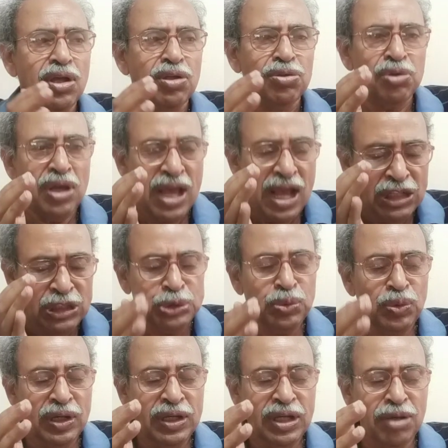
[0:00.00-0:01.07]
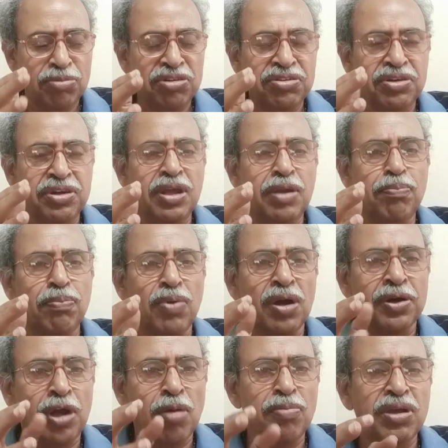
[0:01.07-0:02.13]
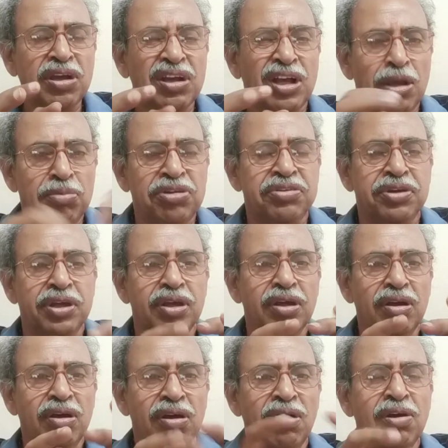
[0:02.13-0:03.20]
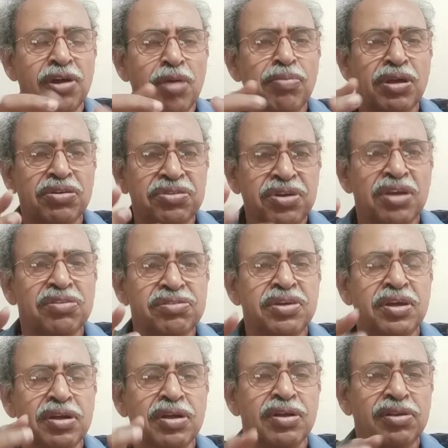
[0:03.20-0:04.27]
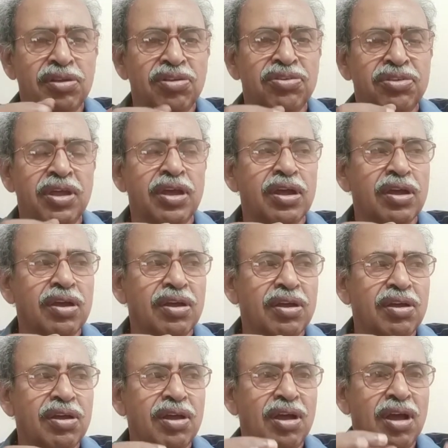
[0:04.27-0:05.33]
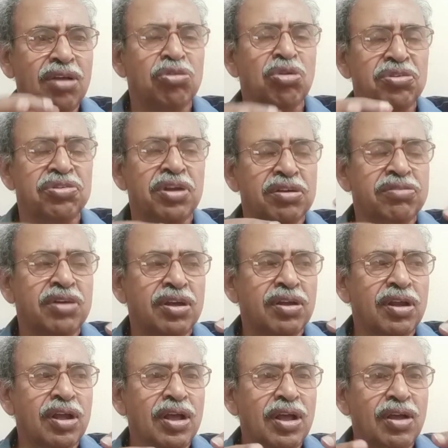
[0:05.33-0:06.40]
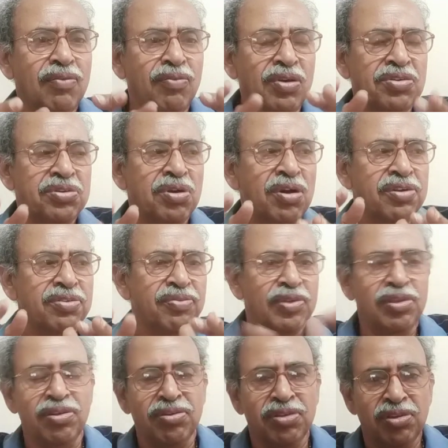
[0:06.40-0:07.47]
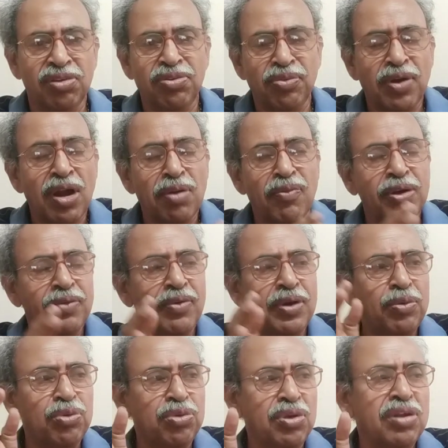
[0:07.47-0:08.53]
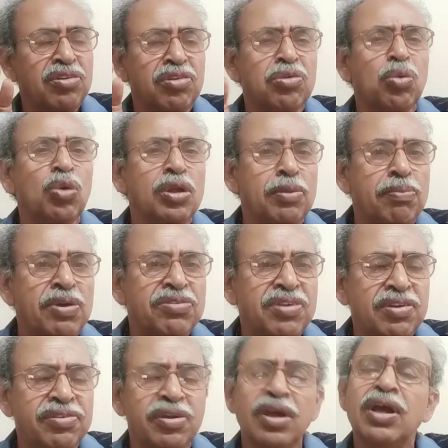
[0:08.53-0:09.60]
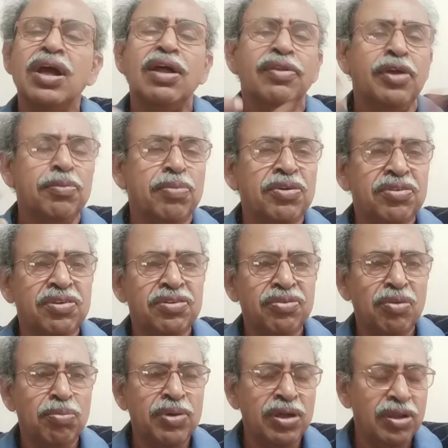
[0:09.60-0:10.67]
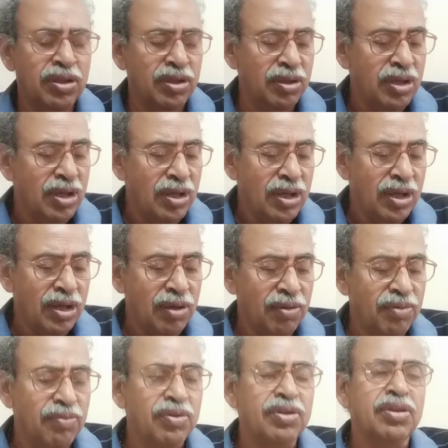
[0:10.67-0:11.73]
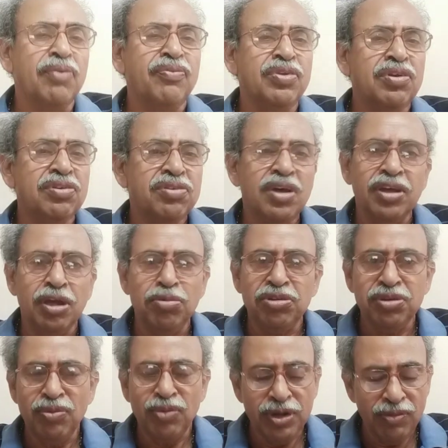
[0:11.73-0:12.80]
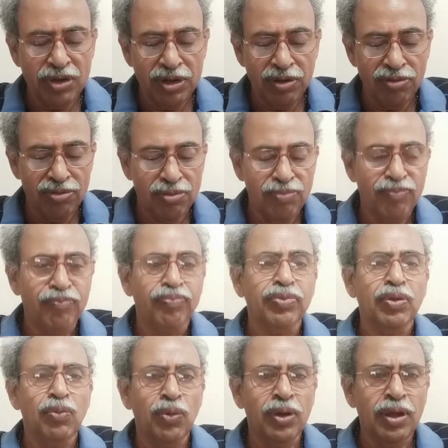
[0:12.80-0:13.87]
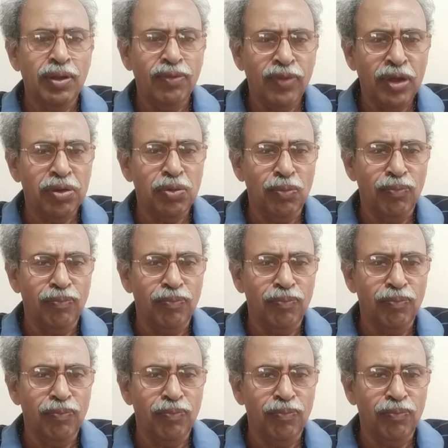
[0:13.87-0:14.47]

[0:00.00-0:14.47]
So actual chemistry, atomic chemistry or atomic structure, this thing, actual structure starts with this. This will all whatever it is only basics. That basics will be the physics or chemistry, whatever it is. Okay, thank you.